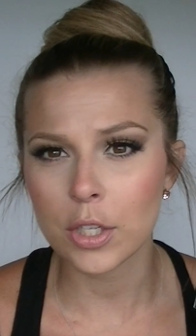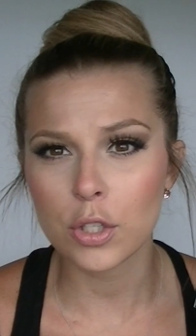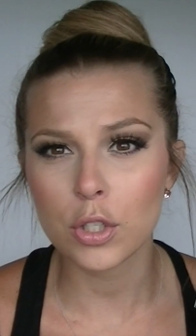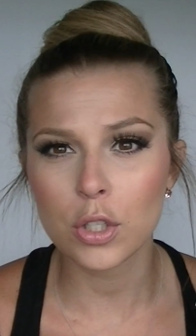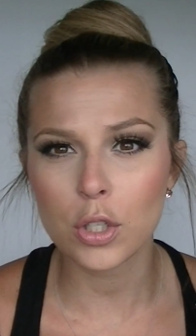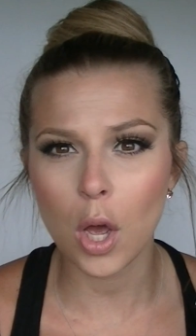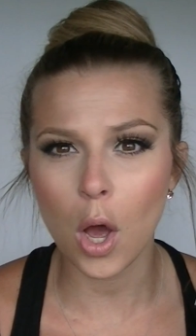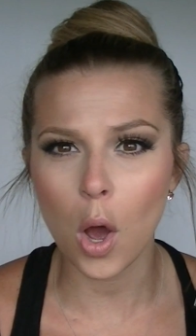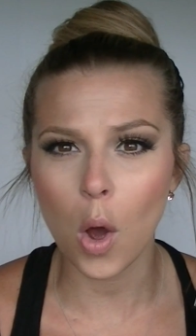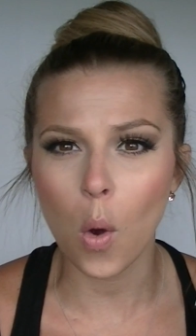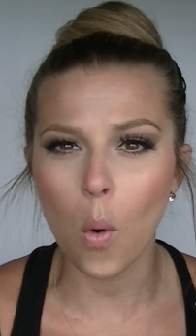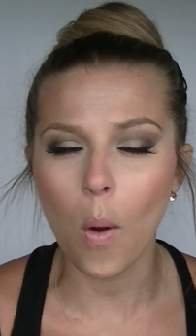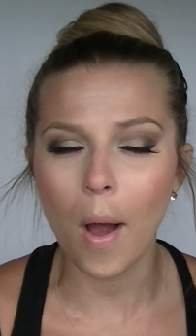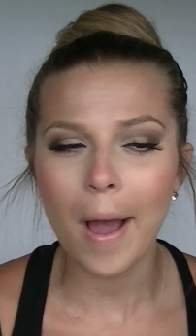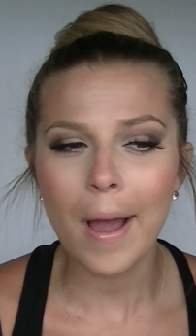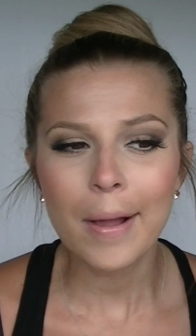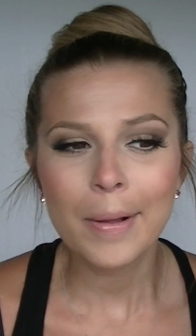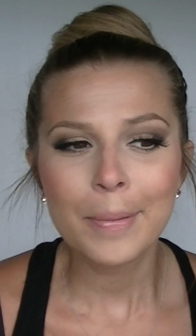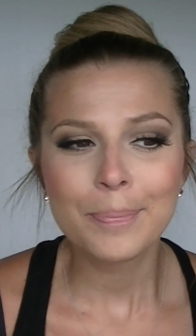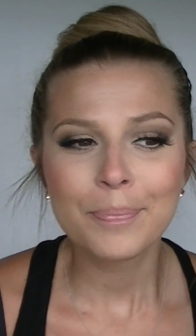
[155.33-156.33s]
So,
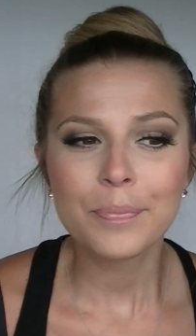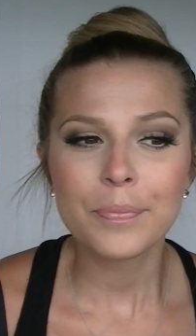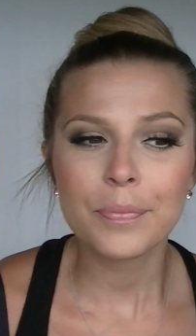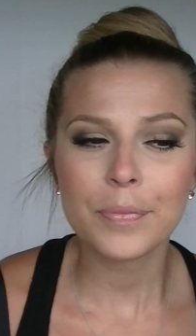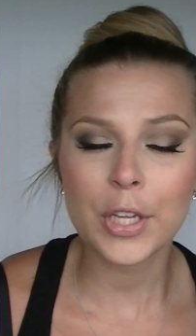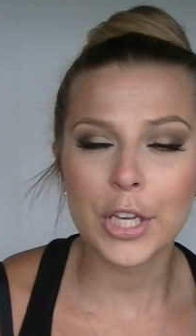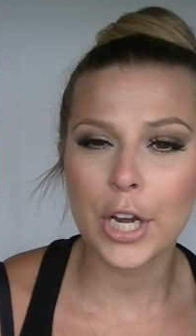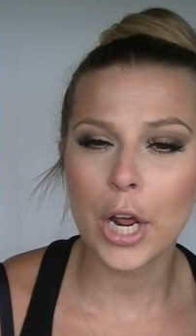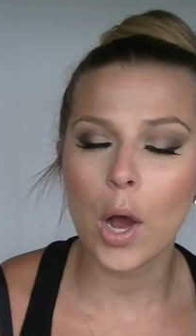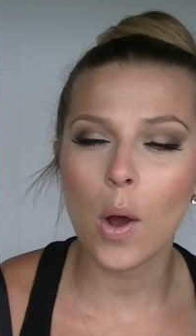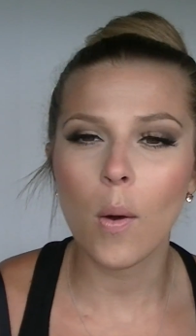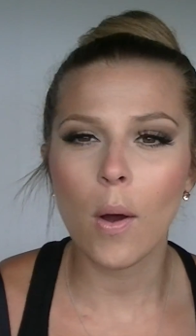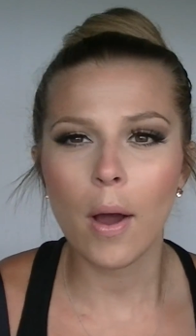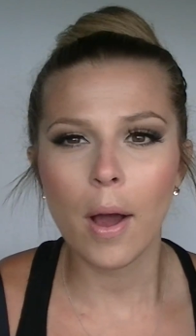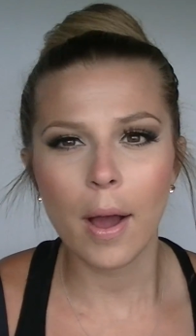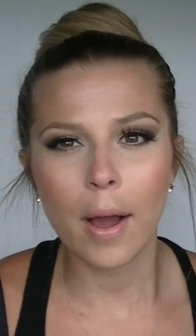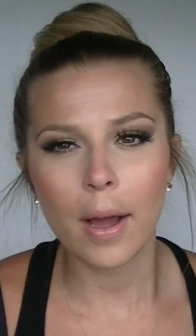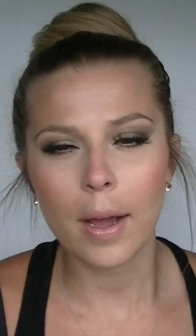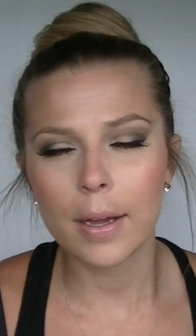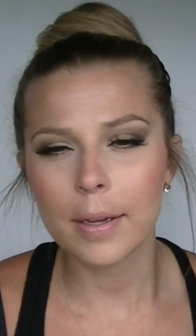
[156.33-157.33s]
you know,
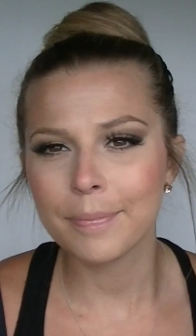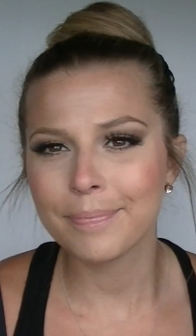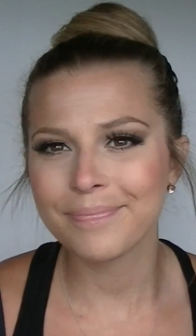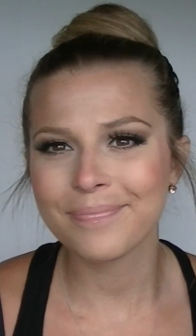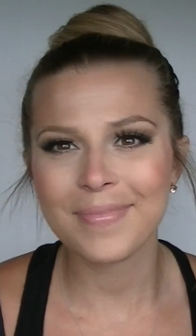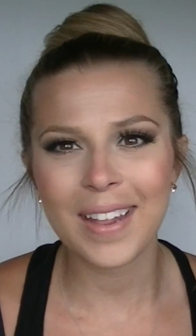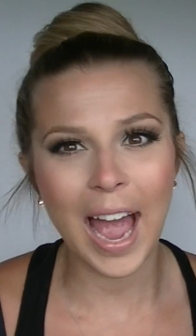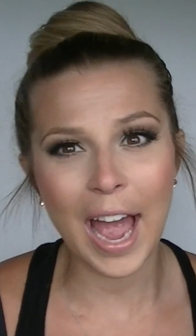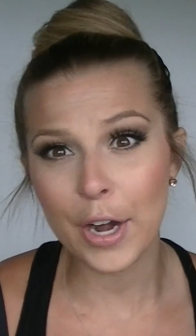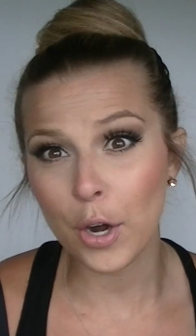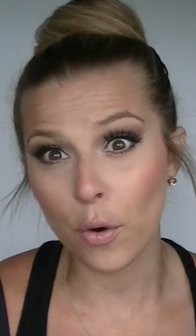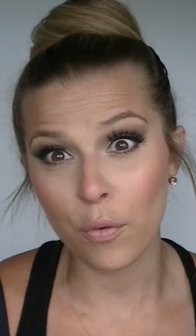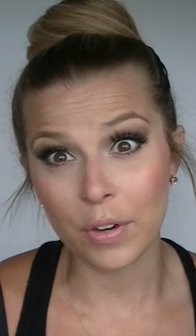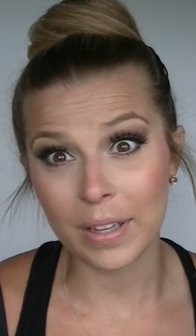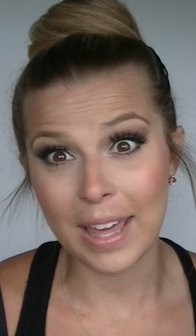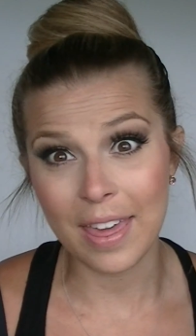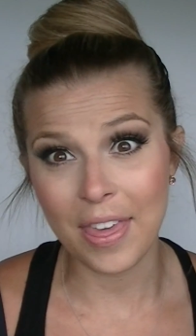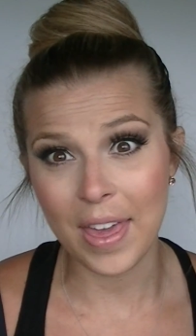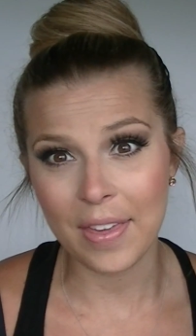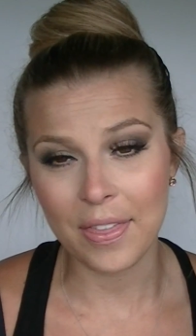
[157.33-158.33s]
I don't
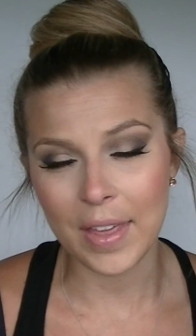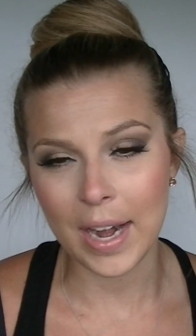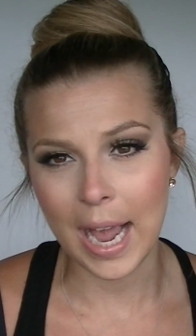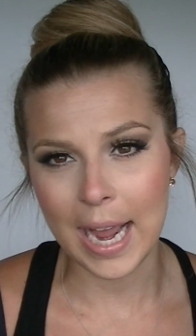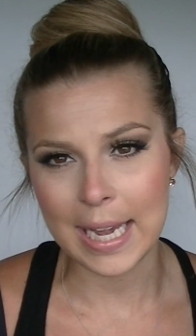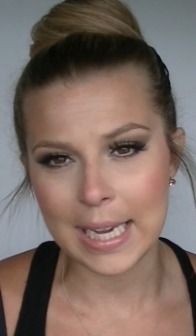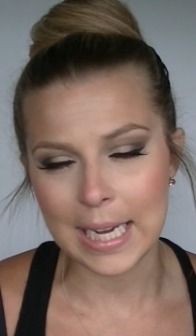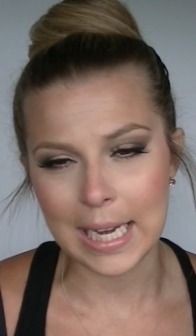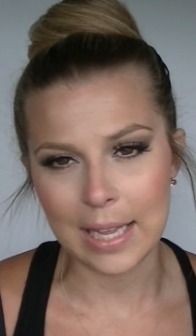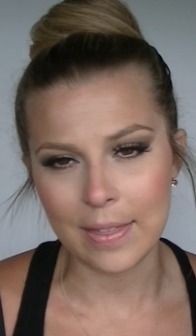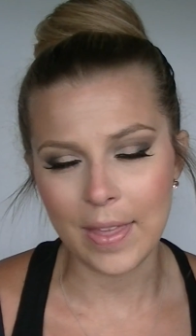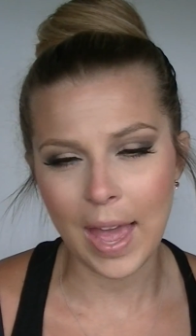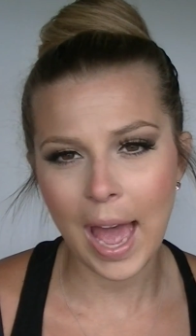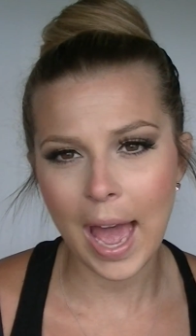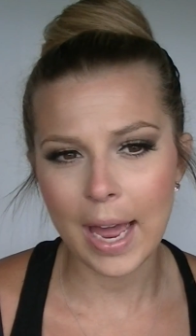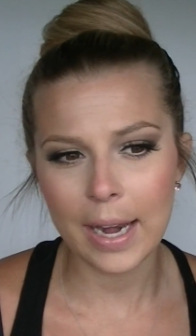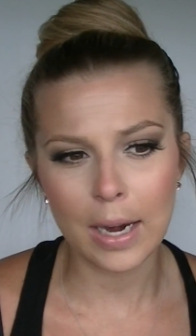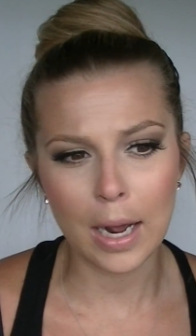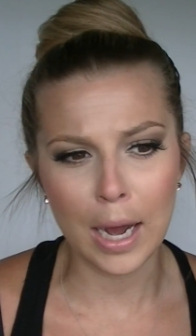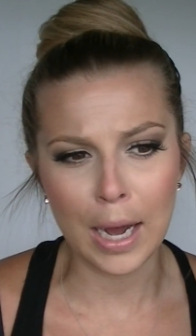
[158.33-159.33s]
really think that I need
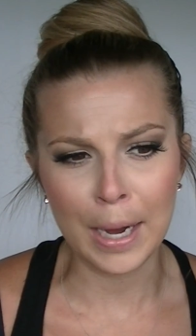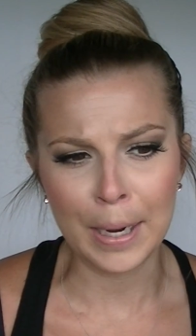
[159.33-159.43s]
that.